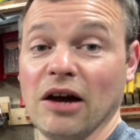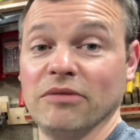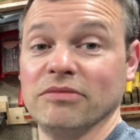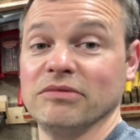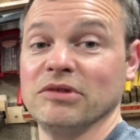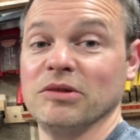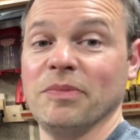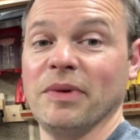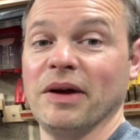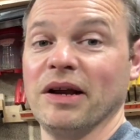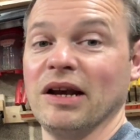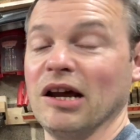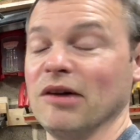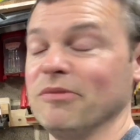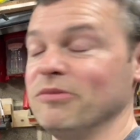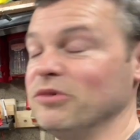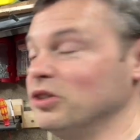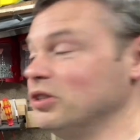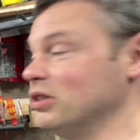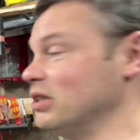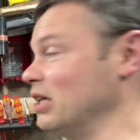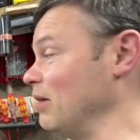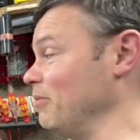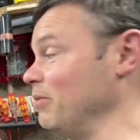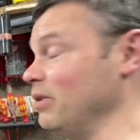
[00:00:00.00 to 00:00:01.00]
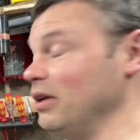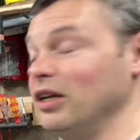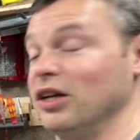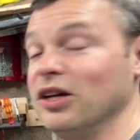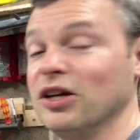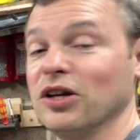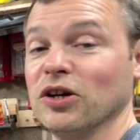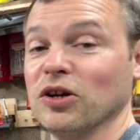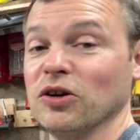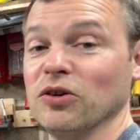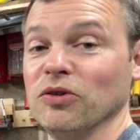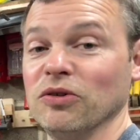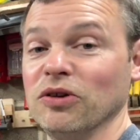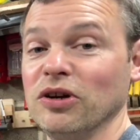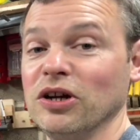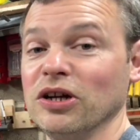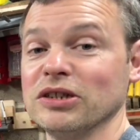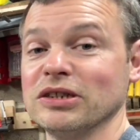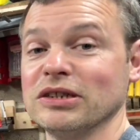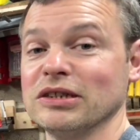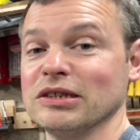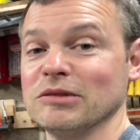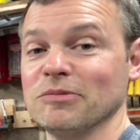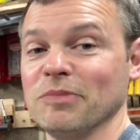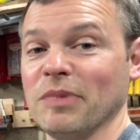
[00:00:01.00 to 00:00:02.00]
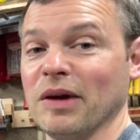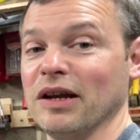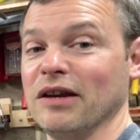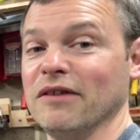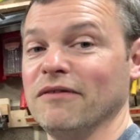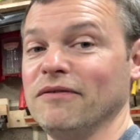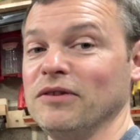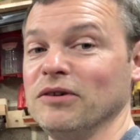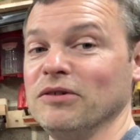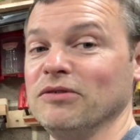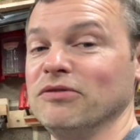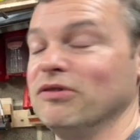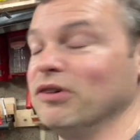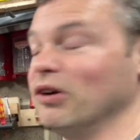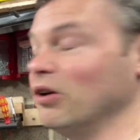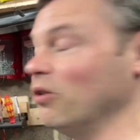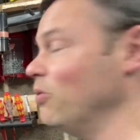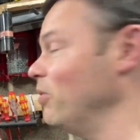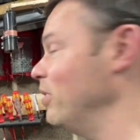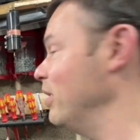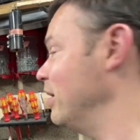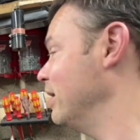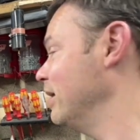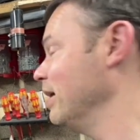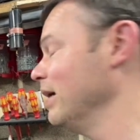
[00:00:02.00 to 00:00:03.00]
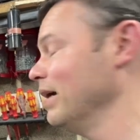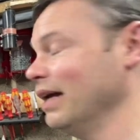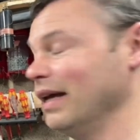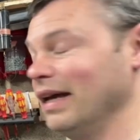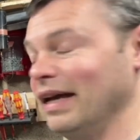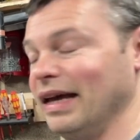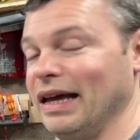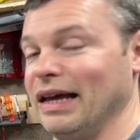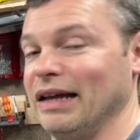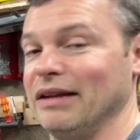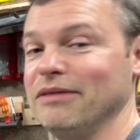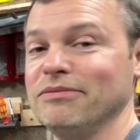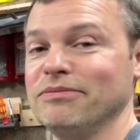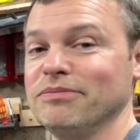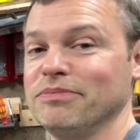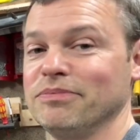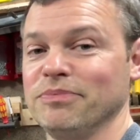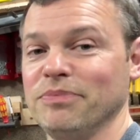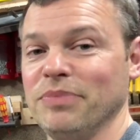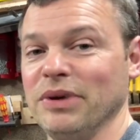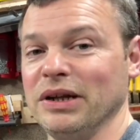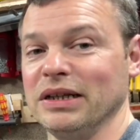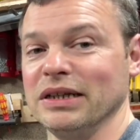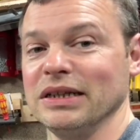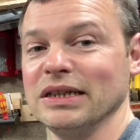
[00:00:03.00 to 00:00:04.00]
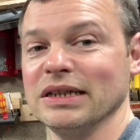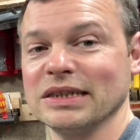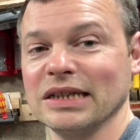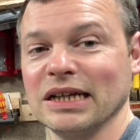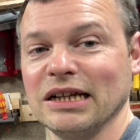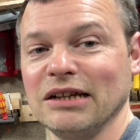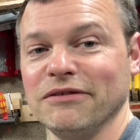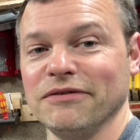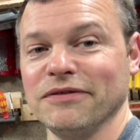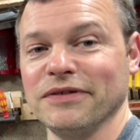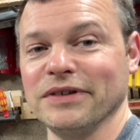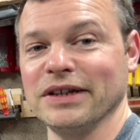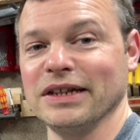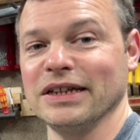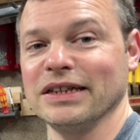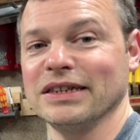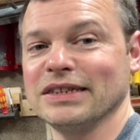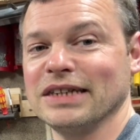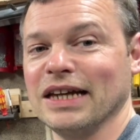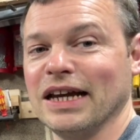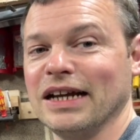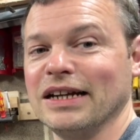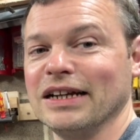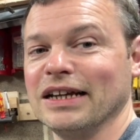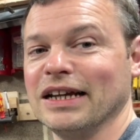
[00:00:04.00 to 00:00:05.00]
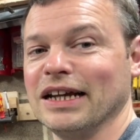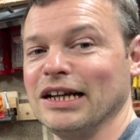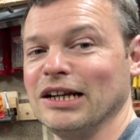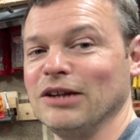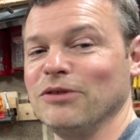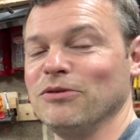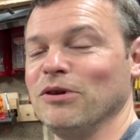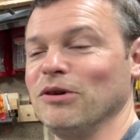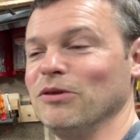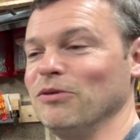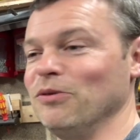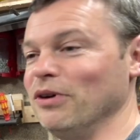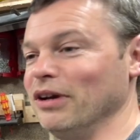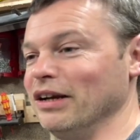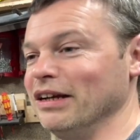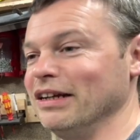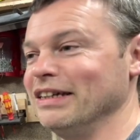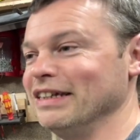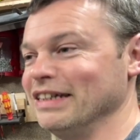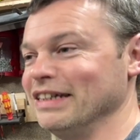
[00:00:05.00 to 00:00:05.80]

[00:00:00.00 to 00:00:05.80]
depending how much, I mean, you could go nuts, spend a few hundred quid and build yourself a 10 kilowatt one.